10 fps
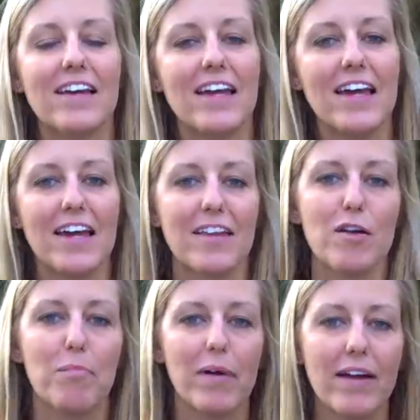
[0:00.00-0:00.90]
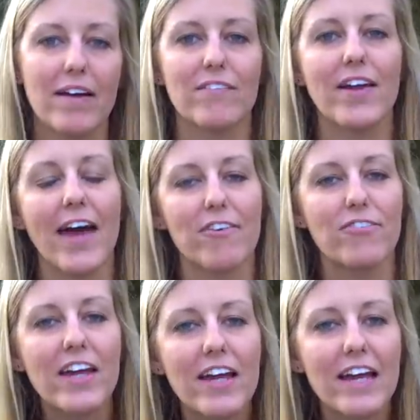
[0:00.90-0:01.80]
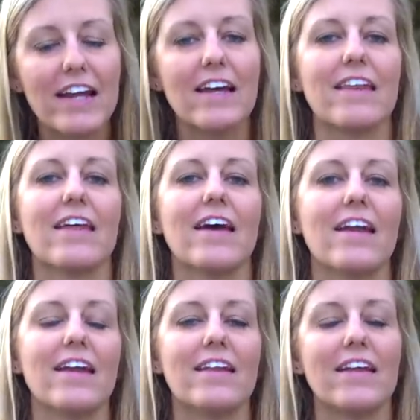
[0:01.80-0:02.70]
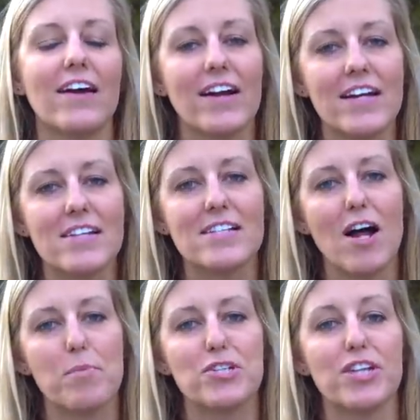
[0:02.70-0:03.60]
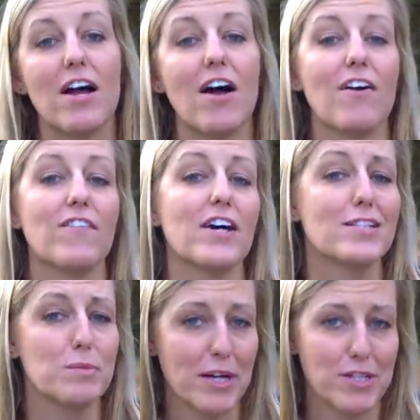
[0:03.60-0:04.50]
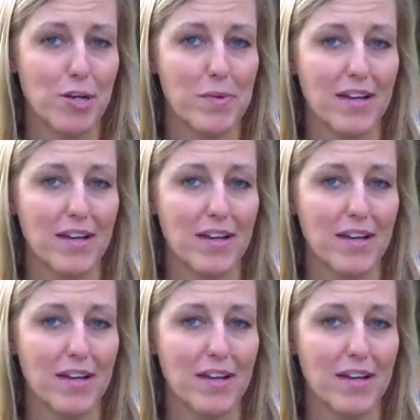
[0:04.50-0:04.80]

the kick in the butt of caffeine, then there is the option of espresso